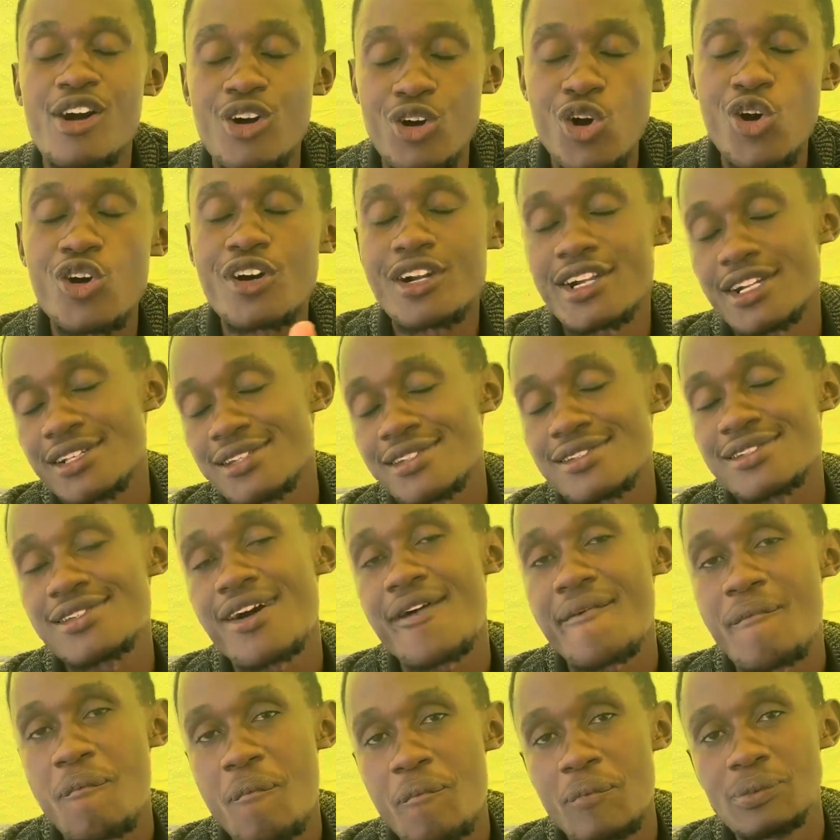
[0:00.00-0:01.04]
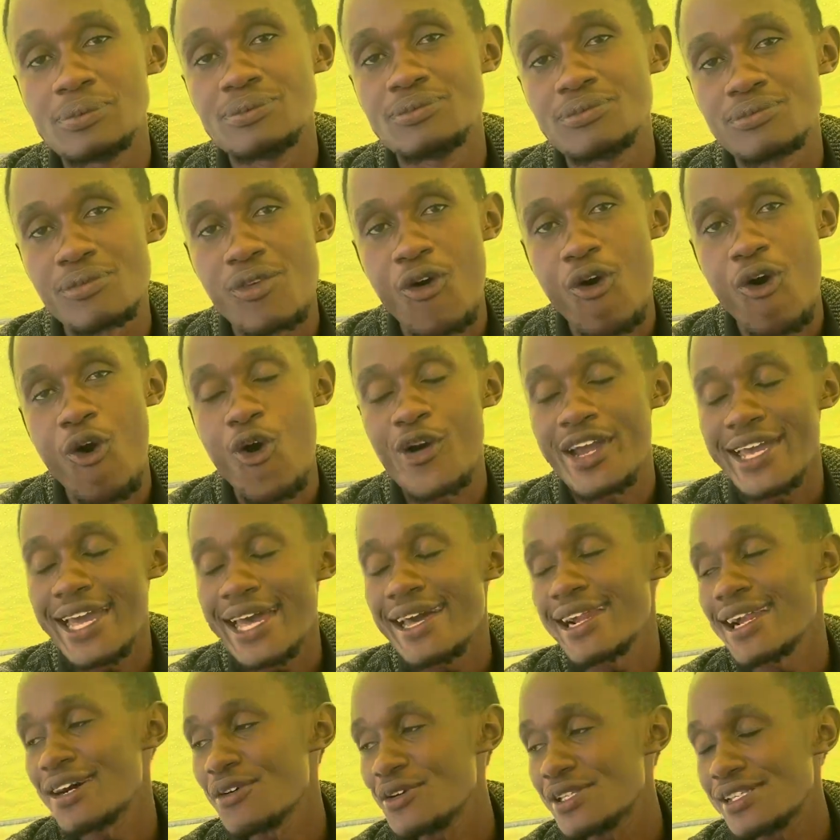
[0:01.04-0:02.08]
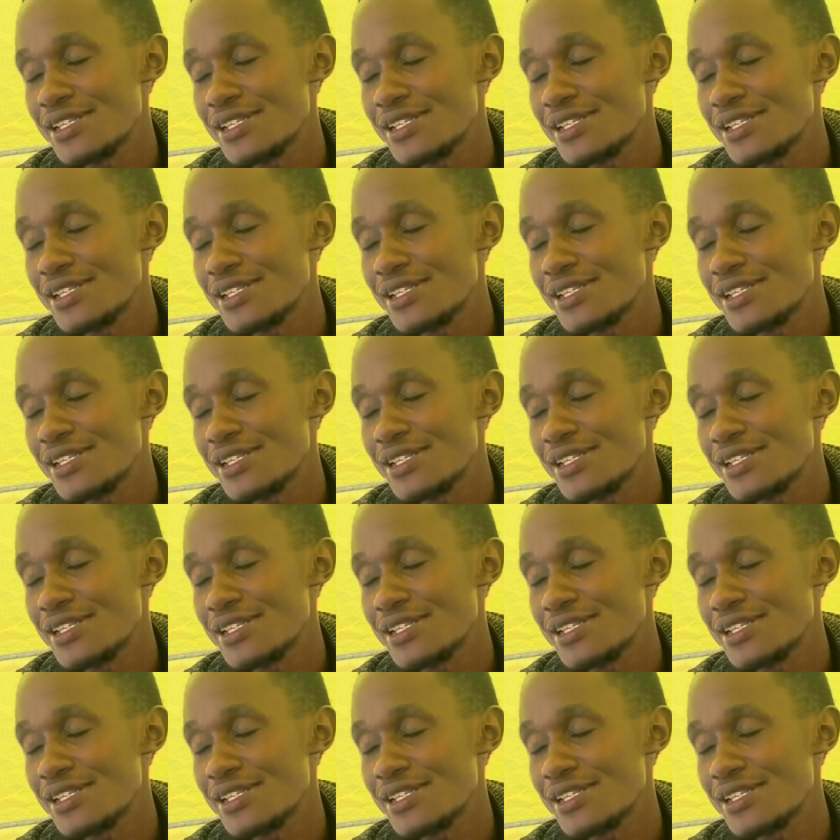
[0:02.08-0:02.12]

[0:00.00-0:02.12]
Congrats. Thank you. Hongera, we